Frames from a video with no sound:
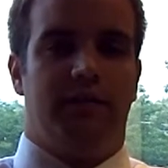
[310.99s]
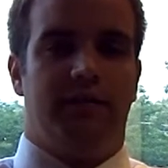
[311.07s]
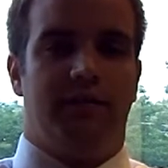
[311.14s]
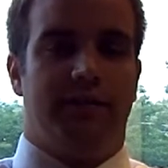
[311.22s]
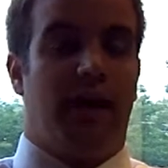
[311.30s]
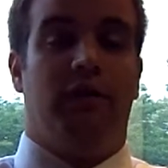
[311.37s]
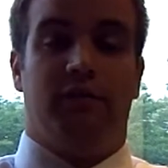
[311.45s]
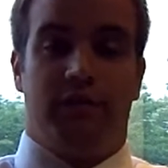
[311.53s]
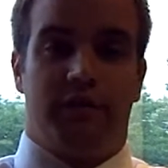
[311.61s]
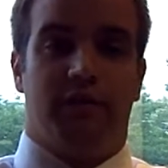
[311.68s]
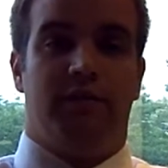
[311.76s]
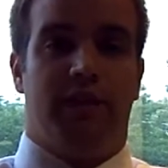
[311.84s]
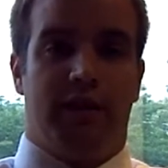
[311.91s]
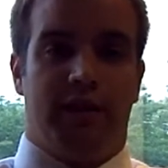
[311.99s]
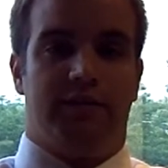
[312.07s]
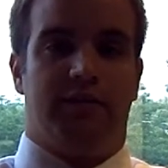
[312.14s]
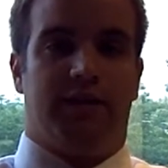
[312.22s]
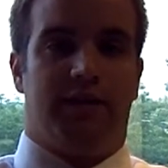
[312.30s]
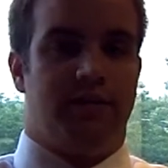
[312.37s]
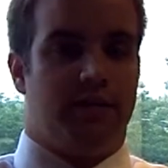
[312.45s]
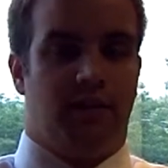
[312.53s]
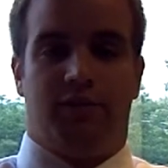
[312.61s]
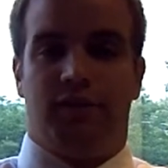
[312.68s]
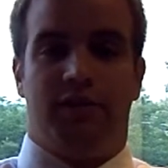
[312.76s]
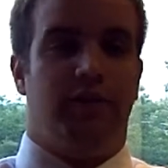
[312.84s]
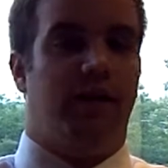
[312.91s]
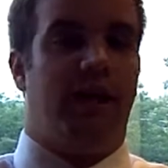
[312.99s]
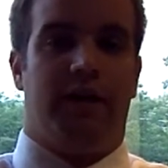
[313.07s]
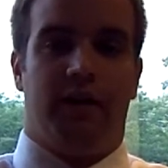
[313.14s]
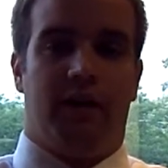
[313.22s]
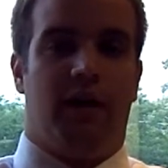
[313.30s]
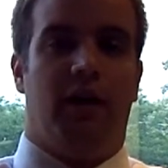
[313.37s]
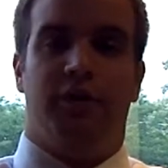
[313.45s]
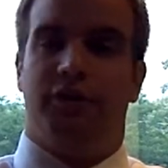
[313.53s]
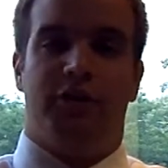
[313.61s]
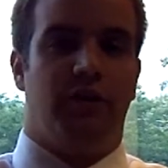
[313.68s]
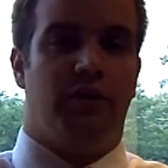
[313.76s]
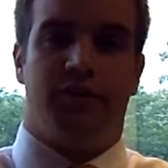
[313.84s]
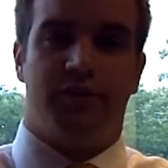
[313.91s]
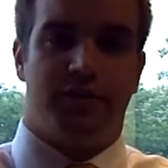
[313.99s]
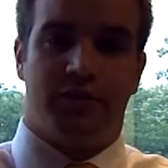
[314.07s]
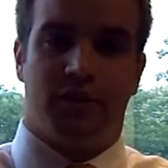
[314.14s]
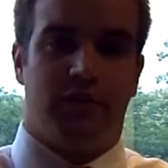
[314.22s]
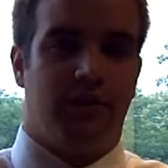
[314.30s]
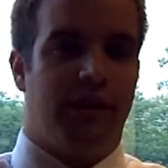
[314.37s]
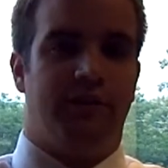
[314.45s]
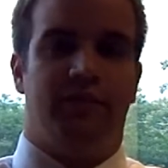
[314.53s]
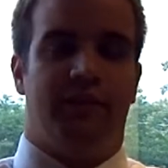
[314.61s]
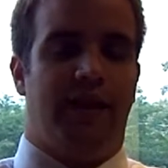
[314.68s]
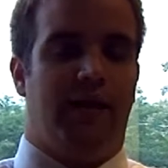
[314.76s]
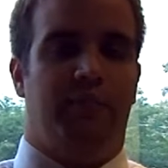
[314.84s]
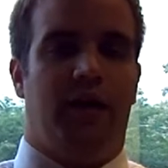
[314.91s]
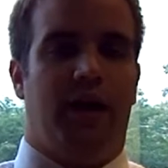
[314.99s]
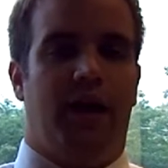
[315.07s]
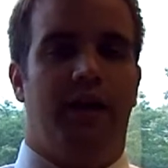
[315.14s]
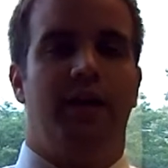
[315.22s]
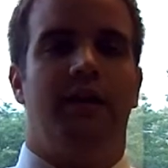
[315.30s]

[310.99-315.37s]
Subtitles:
salvage some of the insulin. So if you still had 100 units or so left in that pod,